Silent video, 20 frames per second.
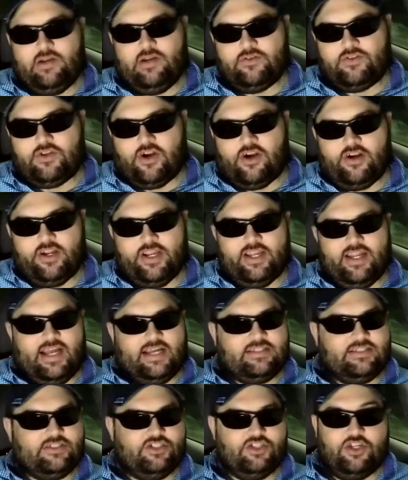around Target, and
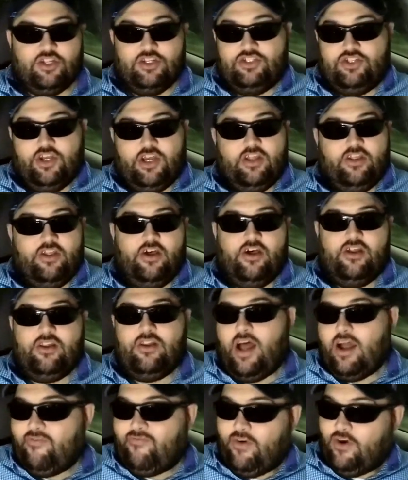I was just looking at the unlocked